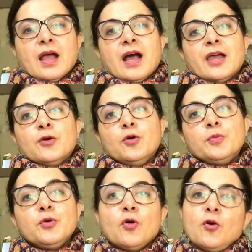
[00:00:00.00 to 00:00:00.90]
I
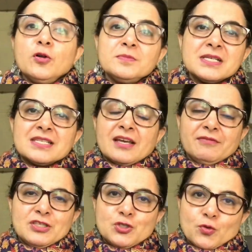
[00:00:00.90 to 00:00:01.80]
hope you all must have
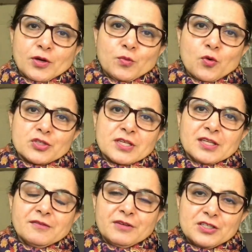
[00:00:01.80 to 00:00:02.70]
enjoyed watching
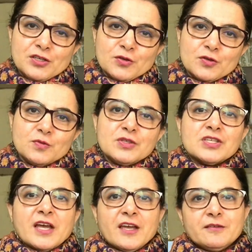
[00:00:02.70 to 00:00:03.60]
the videos which
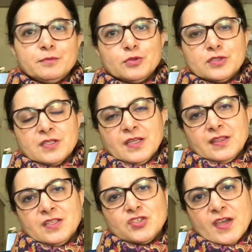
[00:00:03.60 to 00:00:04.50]
I have put in
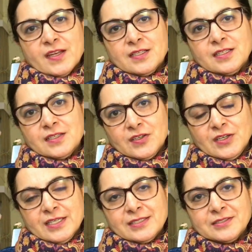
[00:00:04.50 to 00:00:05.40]
the channel
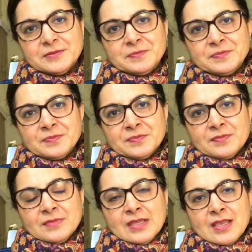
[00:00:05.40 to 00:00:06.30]
earlier.
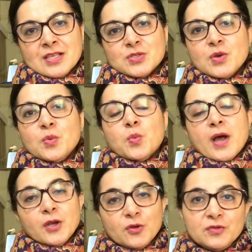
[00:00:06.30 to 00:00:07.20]
So in
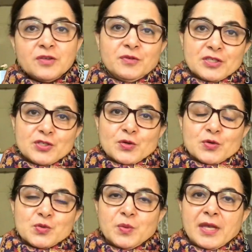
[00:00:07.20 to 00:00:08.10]
one of the
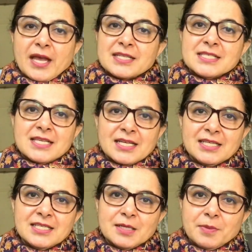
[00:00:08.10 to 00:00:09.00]
videos we had
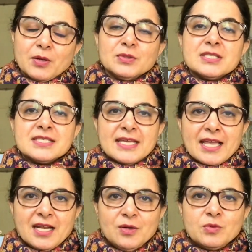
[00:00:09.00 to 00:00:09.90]
studied about the
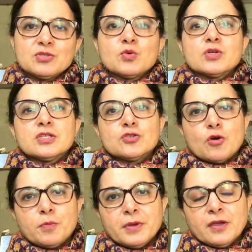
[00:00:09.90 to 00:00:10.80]
cell which was a
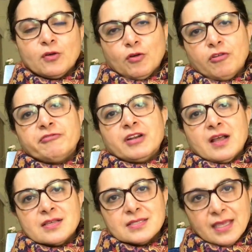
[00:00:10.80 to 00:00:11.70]
topic of
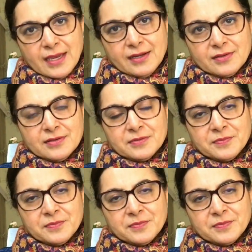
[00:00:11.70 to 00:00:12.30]
class 8th.